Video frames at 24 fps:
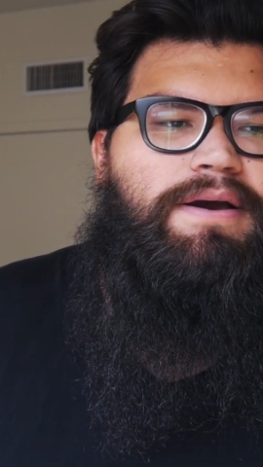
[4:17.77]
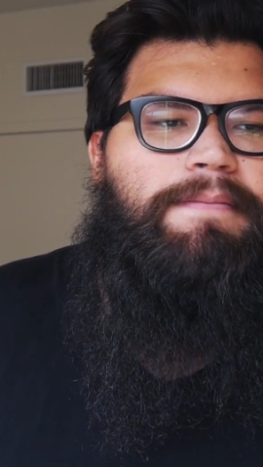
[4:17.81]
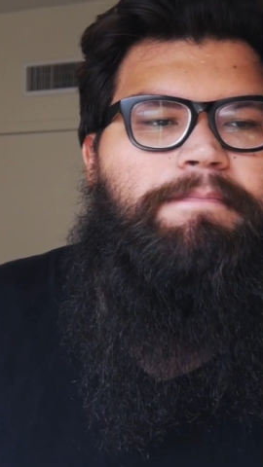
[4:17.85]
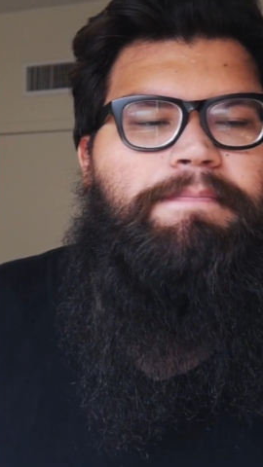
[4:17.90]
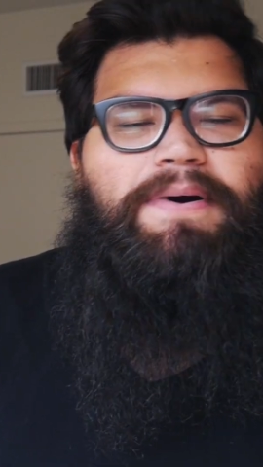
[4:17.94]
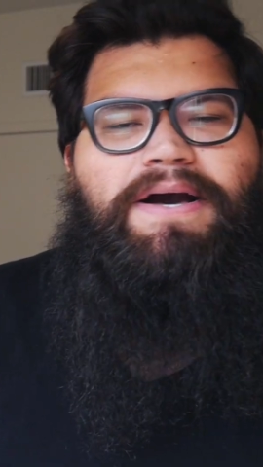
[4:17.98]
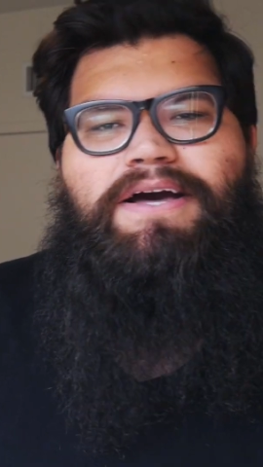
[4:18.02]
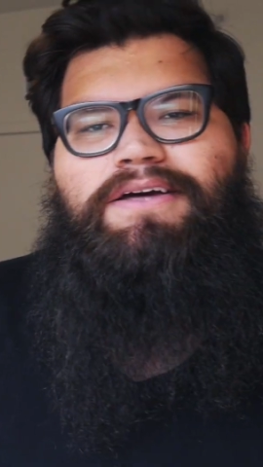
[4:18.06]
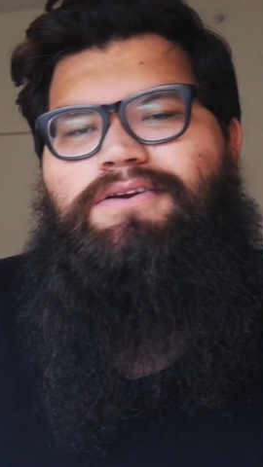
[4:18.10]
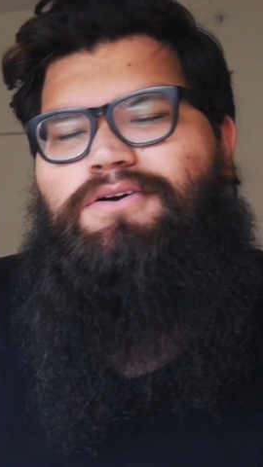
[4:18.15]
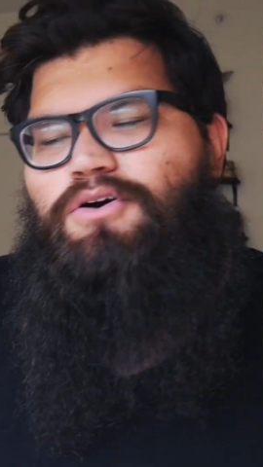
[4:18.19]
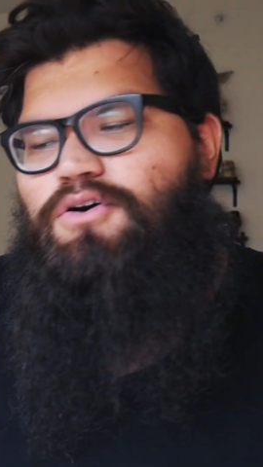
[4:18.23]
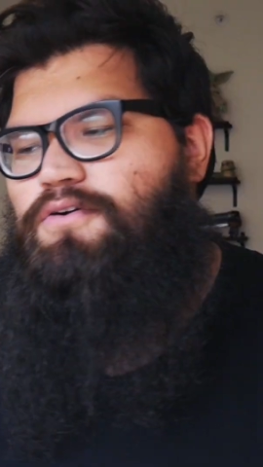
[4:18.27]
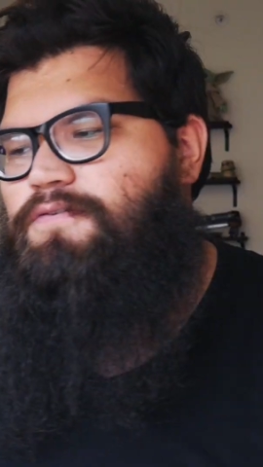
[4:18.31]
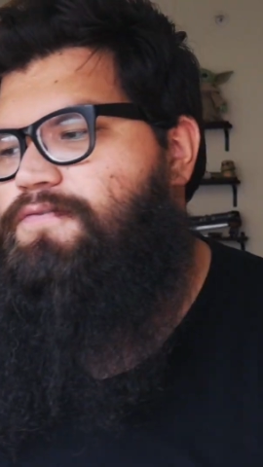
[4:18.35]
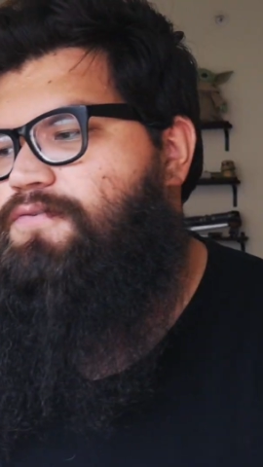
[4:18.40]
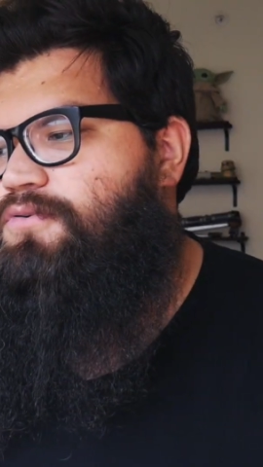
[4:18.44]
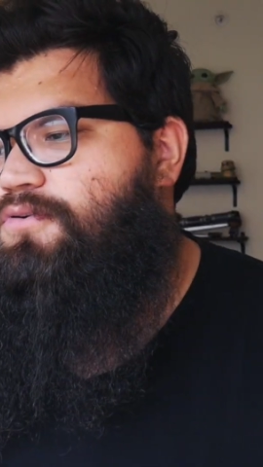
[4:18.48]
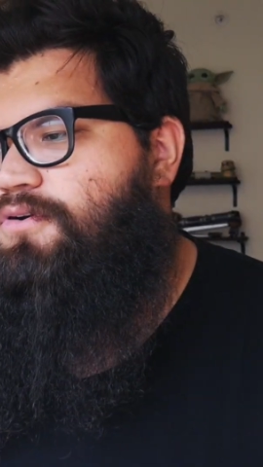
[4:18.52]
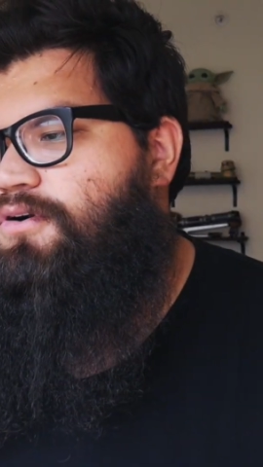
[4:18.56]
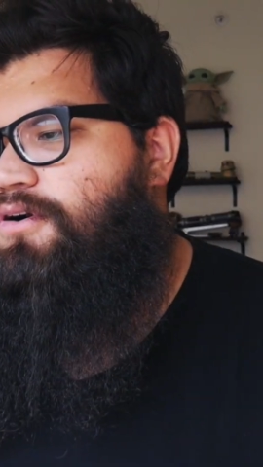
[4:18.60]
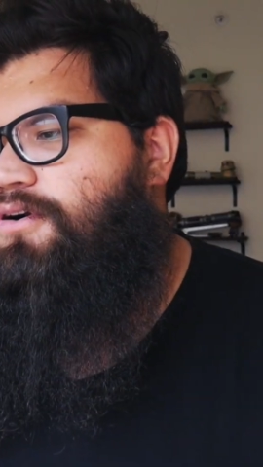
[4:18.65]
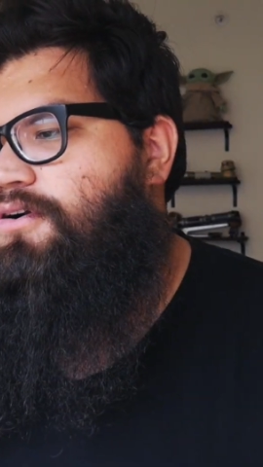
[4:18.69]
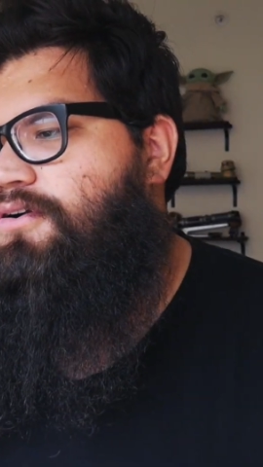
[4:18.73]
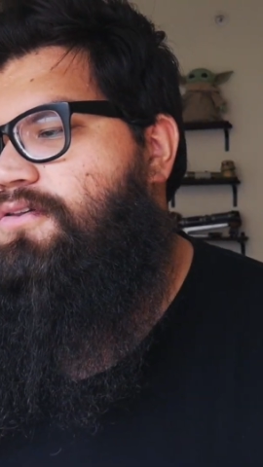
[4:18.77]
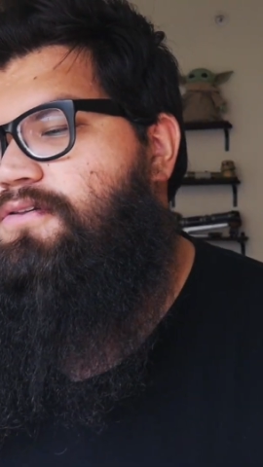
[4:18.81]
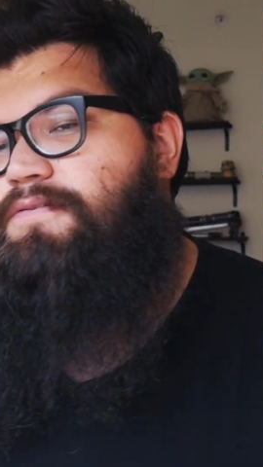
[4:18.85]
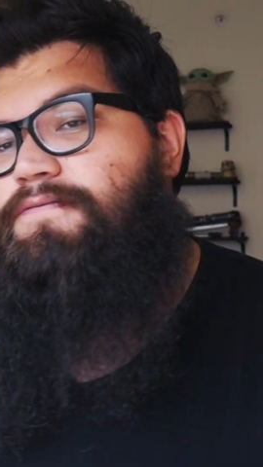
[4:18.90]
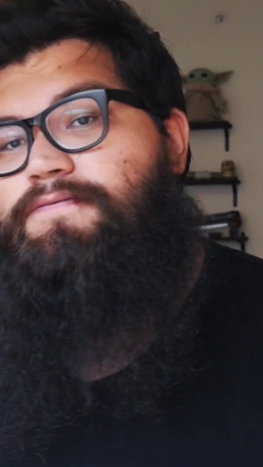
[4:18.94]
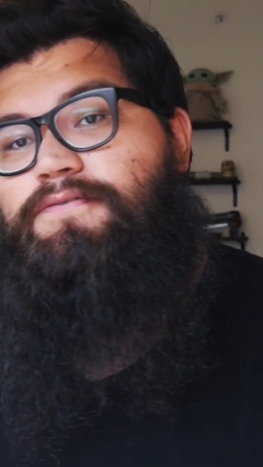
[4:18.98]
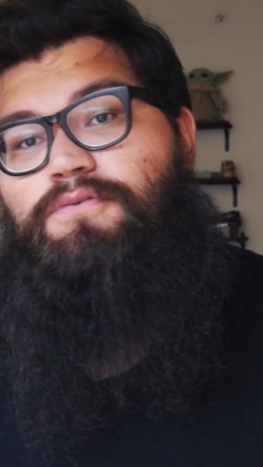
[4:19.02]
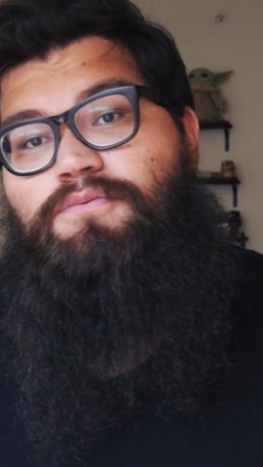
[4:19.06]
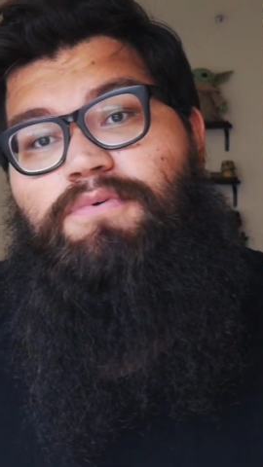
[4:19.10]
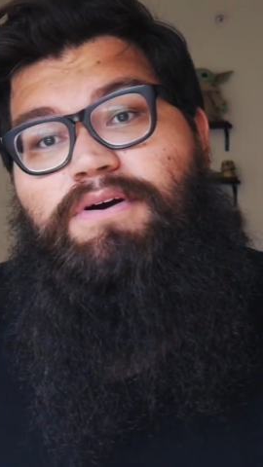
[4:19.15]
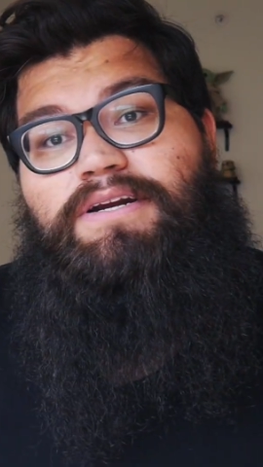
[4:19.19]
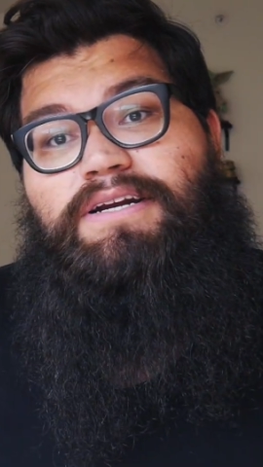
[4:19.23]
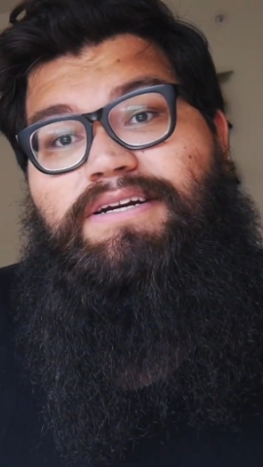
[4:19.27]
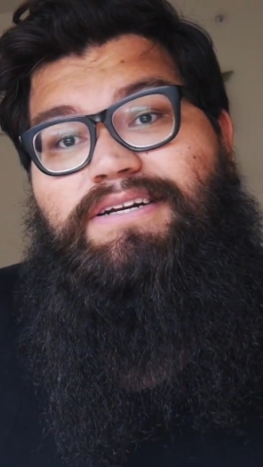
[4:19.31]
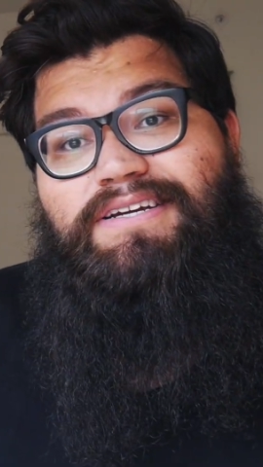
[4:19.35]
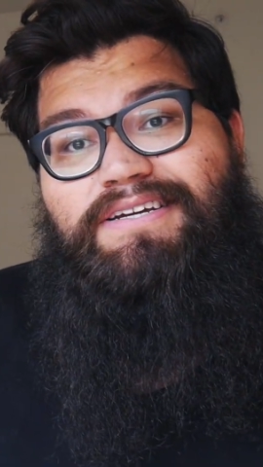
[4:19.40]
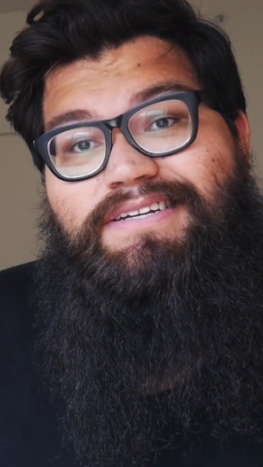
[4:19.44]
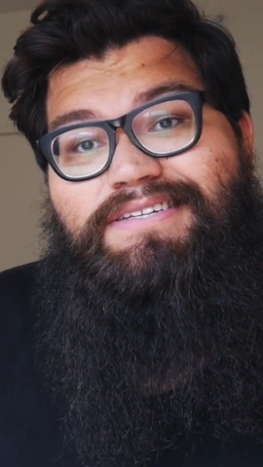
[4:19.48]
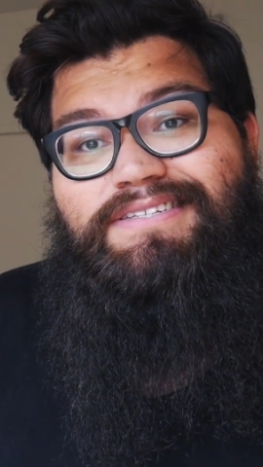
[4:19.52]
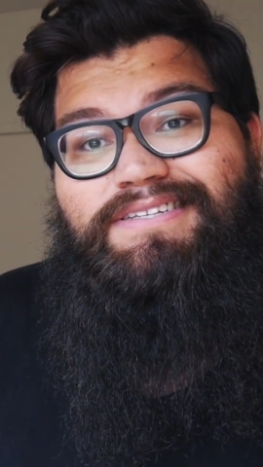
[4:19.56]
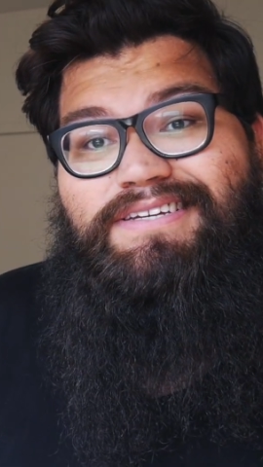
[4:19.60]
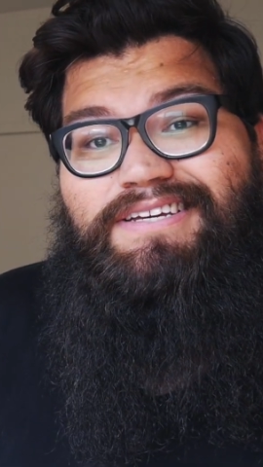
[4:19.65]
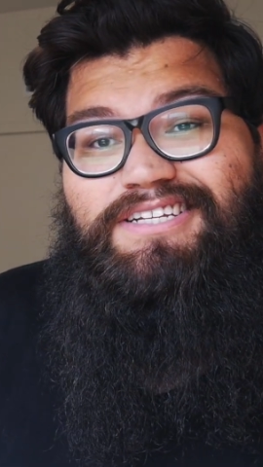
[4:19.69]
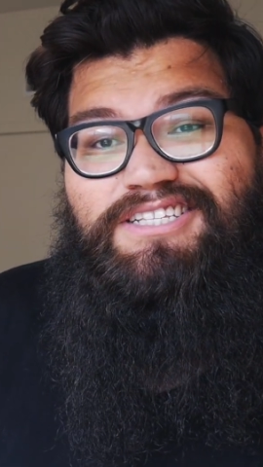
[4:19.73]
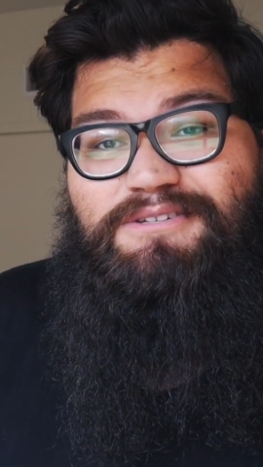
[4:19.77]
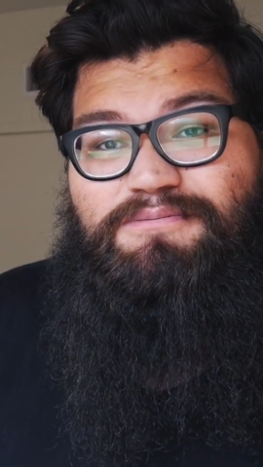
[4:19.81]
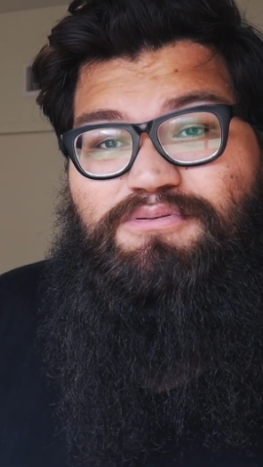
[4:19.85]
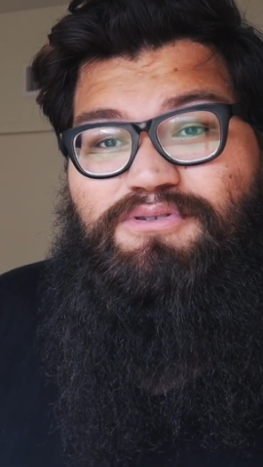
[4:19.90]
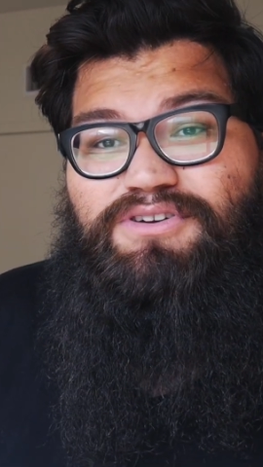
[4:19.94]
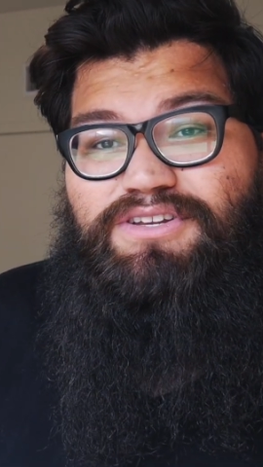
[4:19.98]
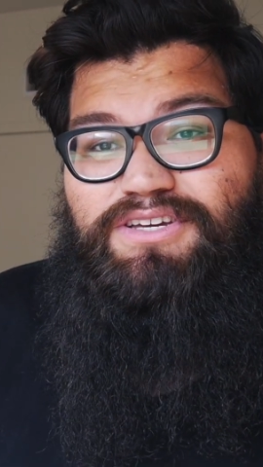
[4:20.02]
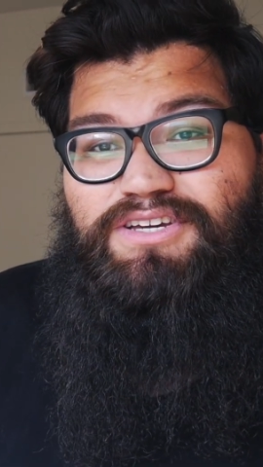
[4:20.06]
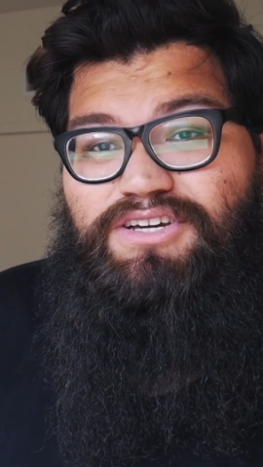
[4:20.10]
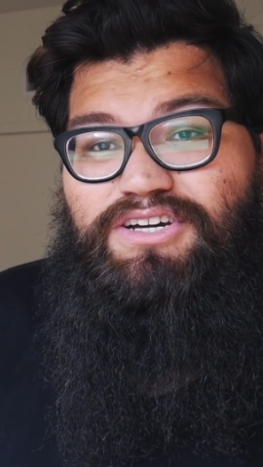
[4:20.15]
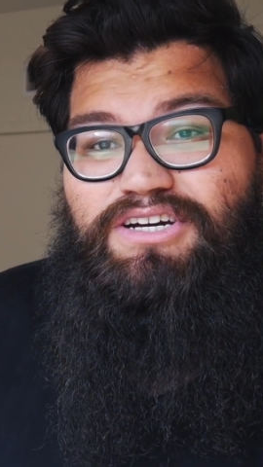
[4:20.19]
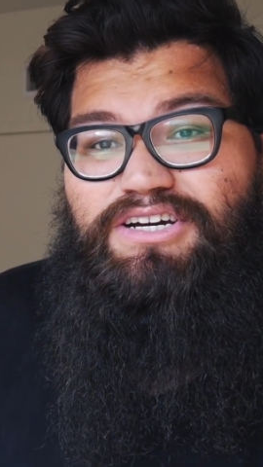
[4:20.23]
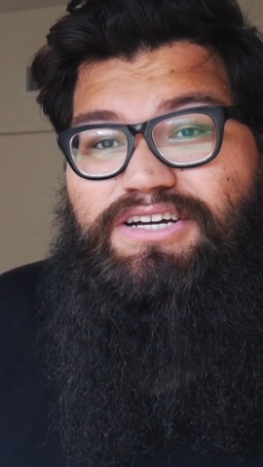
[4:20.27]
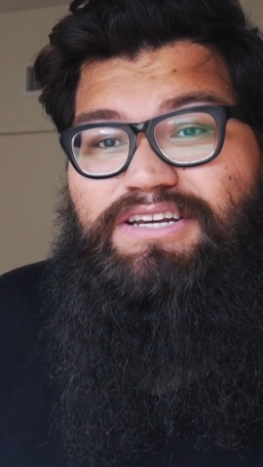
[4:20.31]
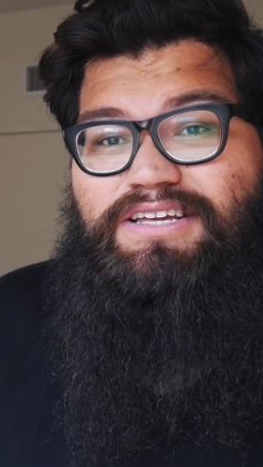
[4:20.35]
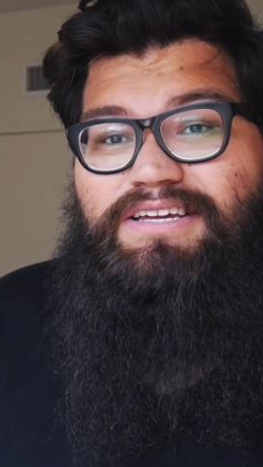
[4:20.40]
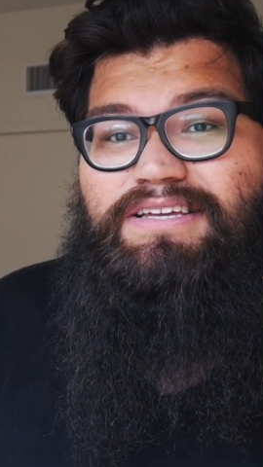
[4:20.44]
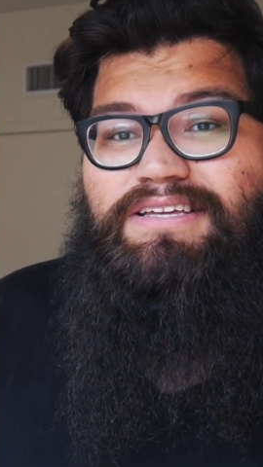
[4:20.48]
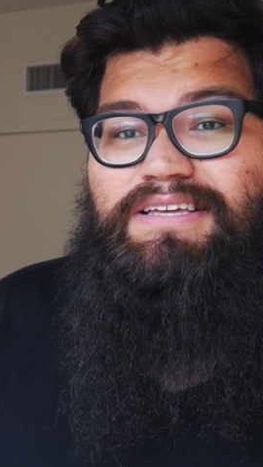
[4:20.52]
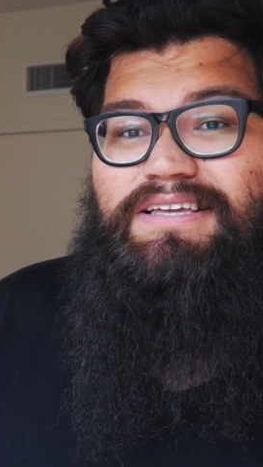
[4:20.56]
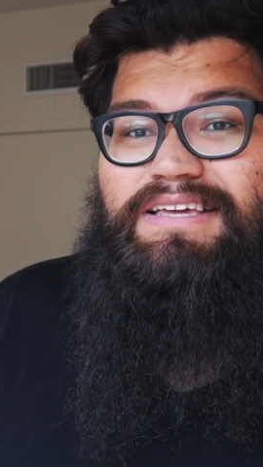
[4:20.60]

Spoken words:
but overall, for what it is, it's pretty good.